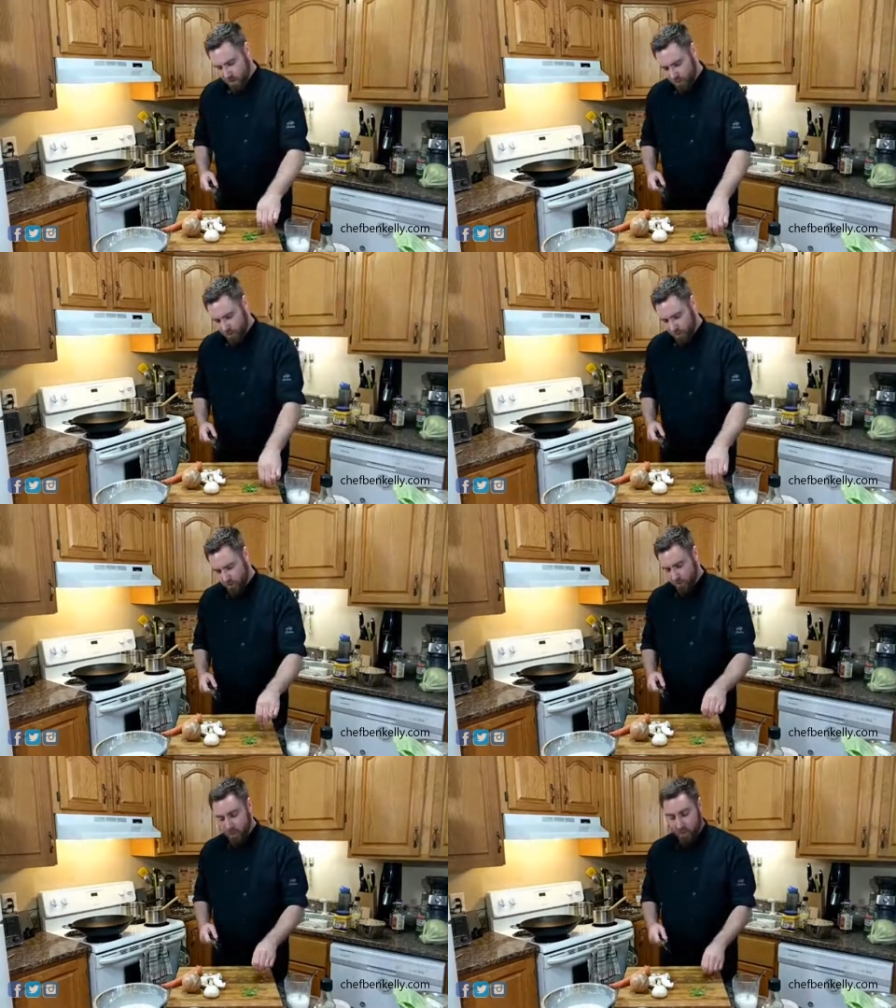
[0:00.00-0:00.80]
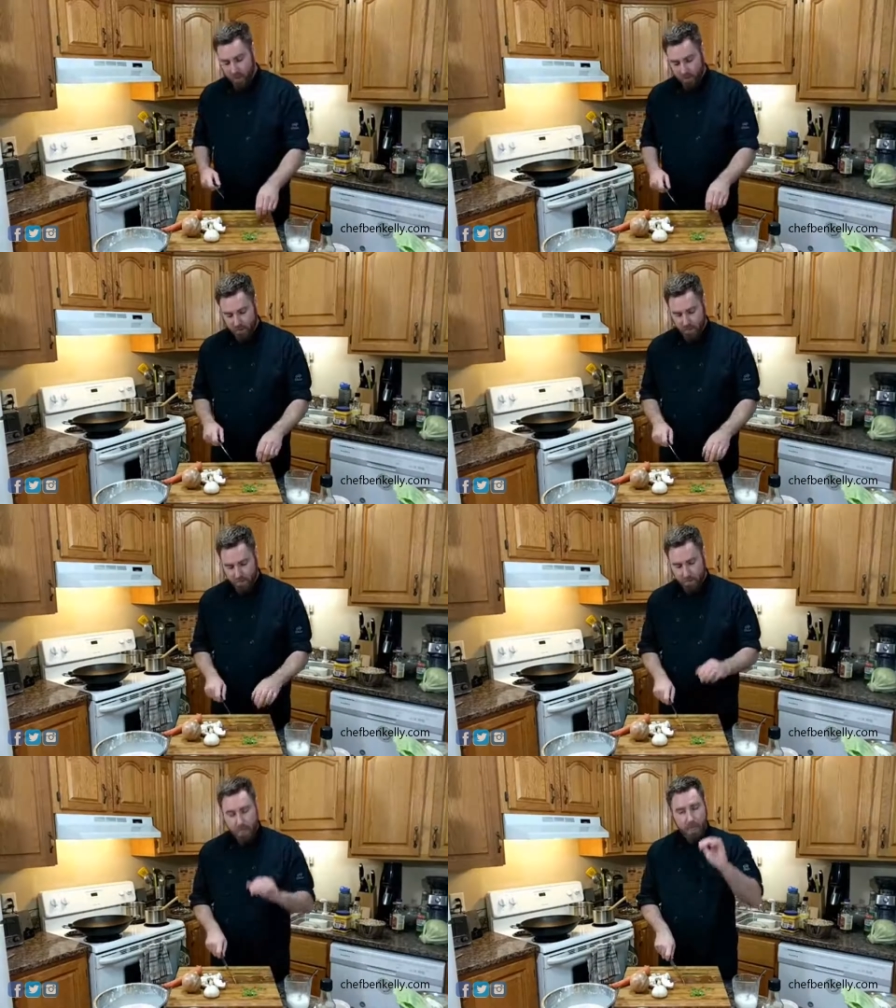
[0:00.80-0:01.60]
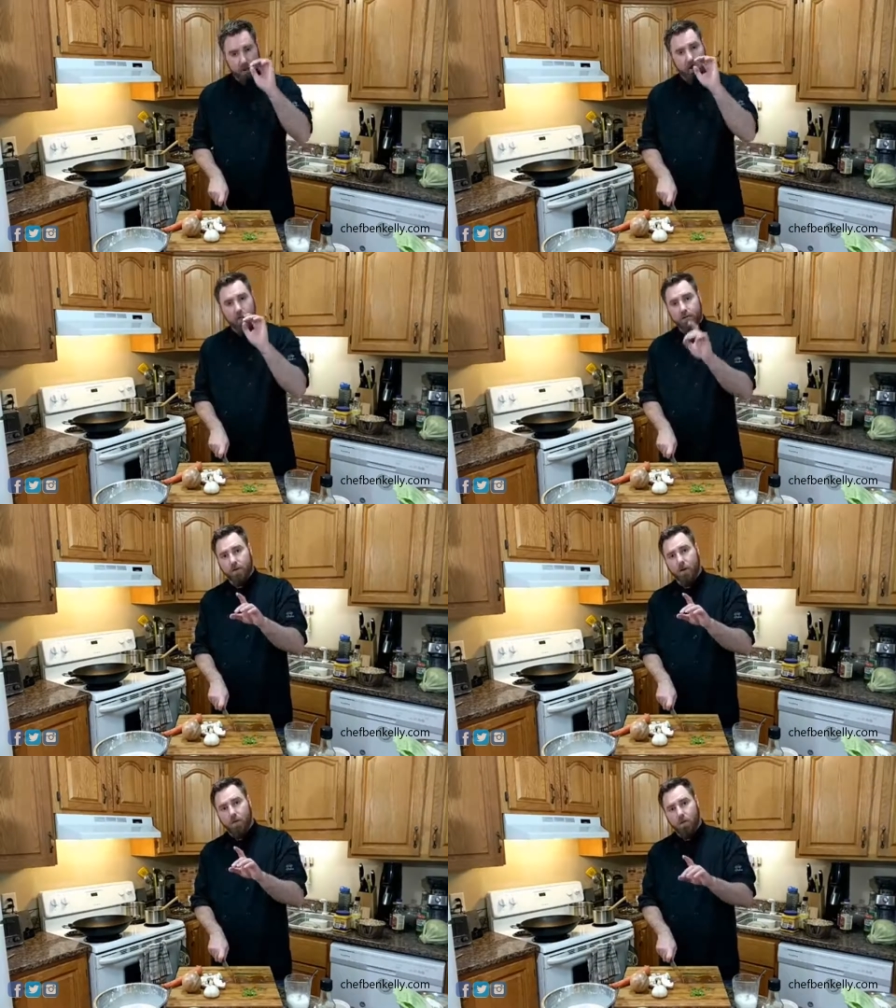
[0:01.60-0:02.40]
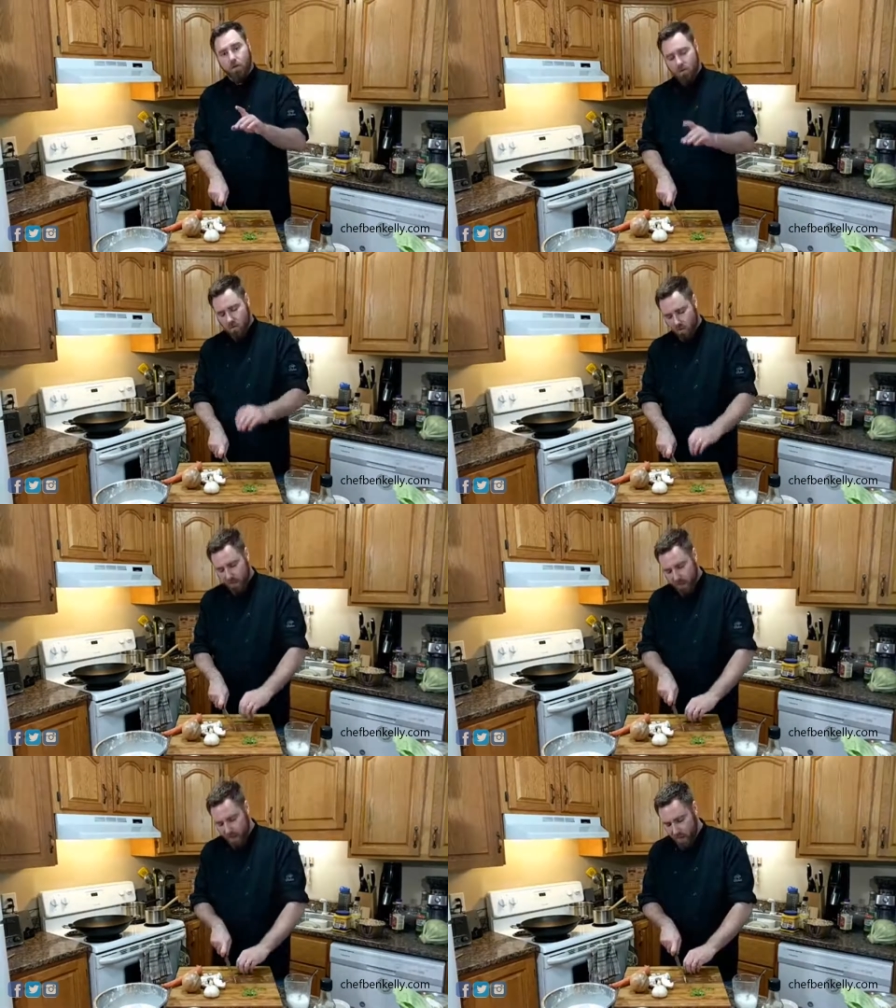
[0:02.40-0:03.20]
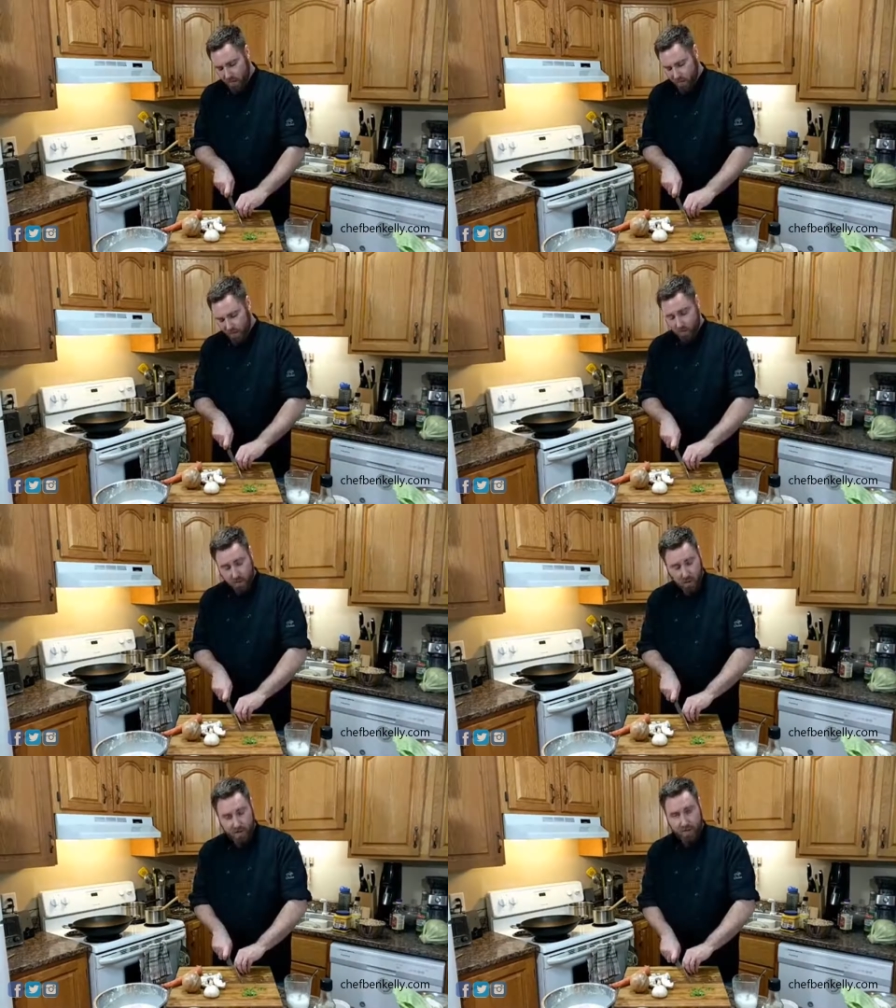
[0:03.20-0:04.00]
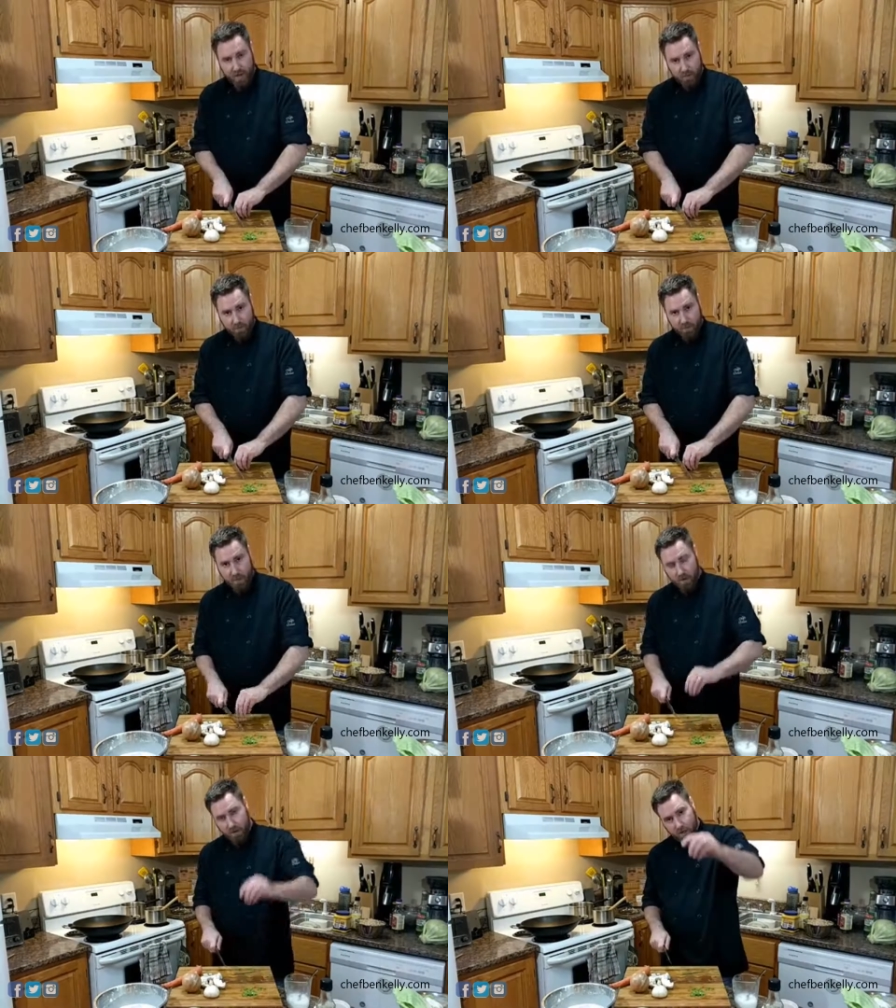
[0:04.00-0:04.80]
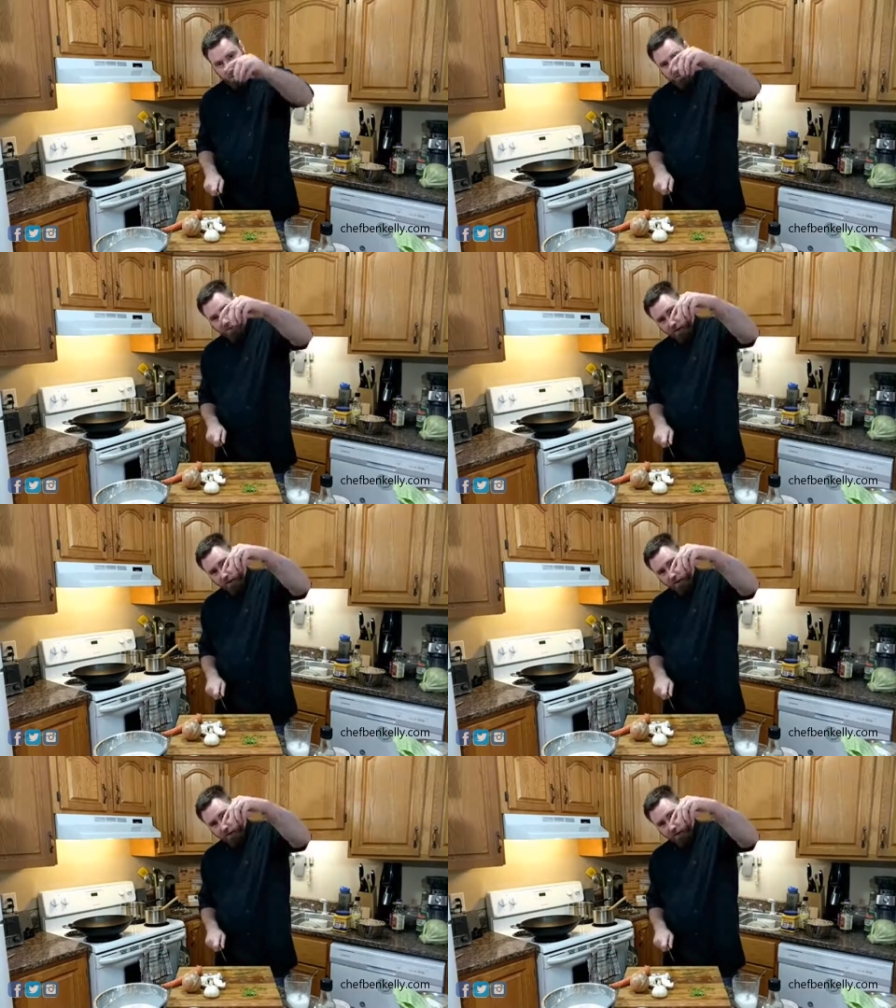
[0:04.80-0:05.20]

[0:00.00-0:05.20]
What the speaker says: scared to cut herself. So when the knife is in contact with your finger and